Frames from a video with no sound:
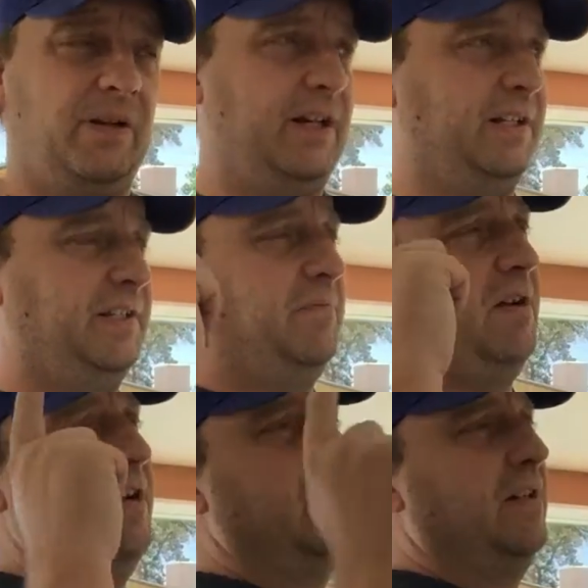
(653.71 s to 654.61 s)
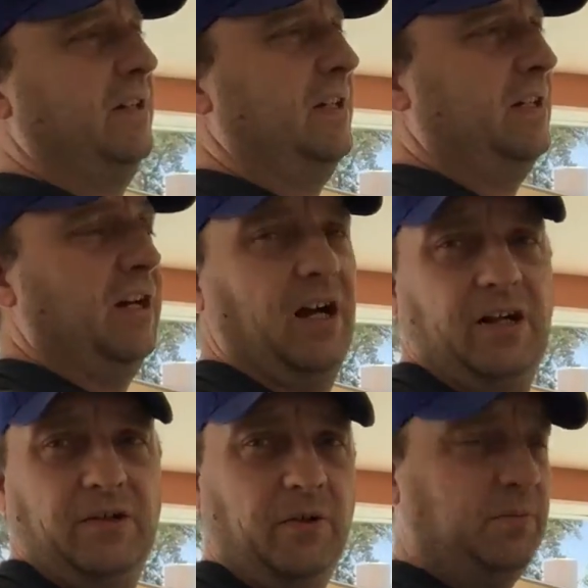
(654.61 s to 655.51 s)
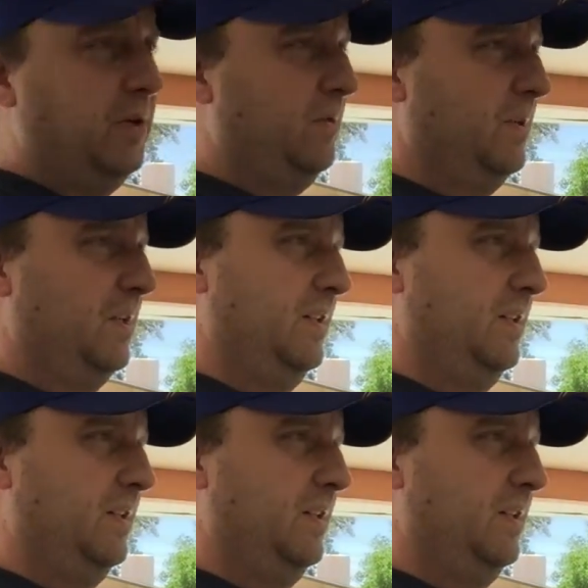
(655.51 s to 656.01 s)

as my GoPro.